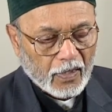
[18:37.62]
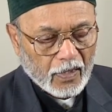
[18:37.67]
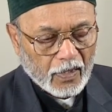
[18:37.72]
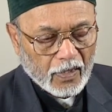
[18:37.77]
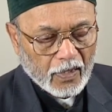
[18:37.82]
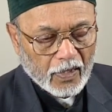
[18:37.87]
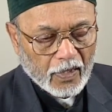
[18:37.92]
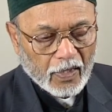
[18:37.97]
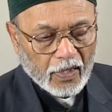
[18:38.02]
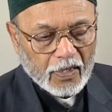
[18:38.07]

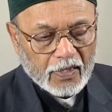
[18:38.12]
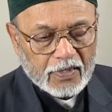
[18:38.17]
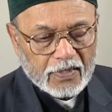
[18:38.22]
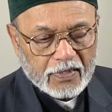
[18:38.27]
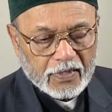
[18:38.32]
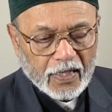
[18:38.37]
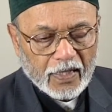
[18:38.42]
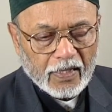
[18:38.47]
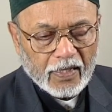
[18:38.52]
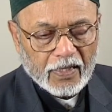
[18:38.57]
It is
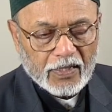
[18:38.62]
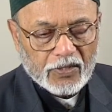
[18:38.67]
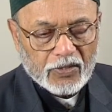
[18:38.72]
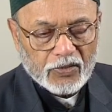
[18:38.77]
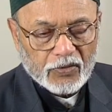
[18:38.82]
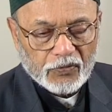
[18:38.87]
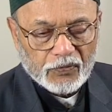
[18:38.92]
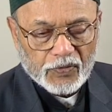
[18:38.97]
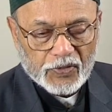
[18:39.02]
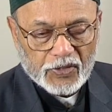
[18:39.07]
said in
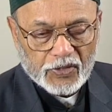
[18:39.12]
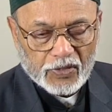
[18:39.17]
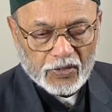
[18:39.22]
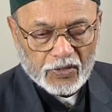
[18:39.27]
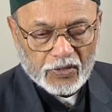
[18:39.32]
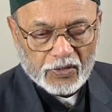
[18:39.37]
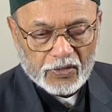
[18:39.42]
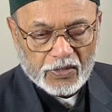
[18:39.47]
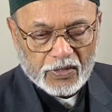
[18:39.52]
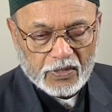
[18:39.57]
Sufi
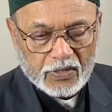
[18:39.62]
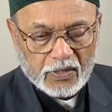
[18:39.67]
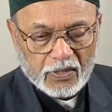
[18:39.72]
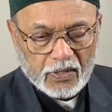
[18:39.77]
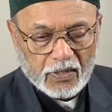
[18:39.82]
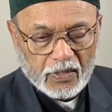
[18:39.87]
circles